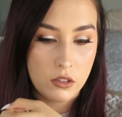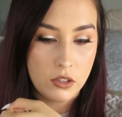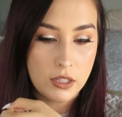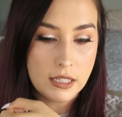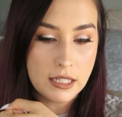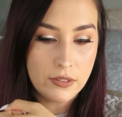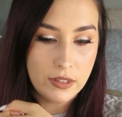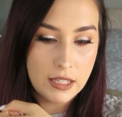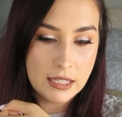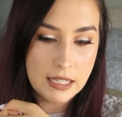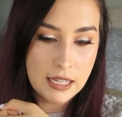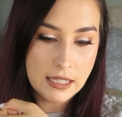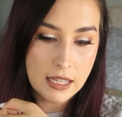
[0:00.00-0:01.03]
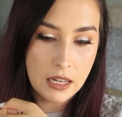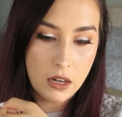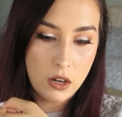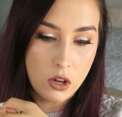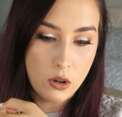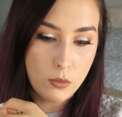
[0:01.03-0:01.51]
You can definitely see it's a
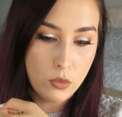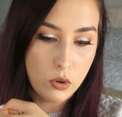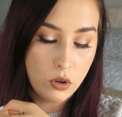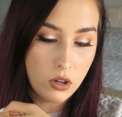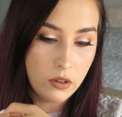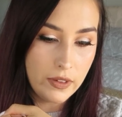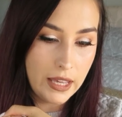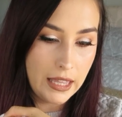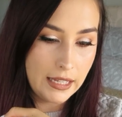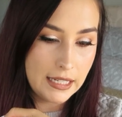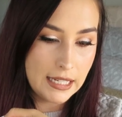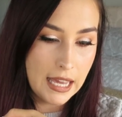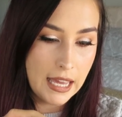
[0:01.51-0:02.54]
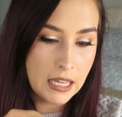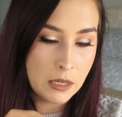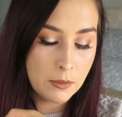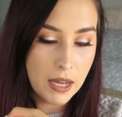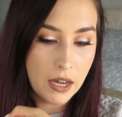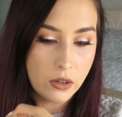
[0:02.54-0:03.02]
lot more of a
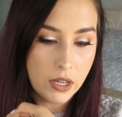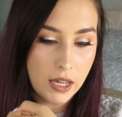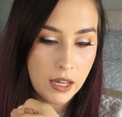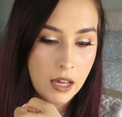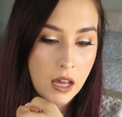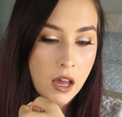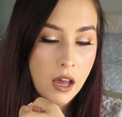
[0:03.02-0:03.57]
tan powder.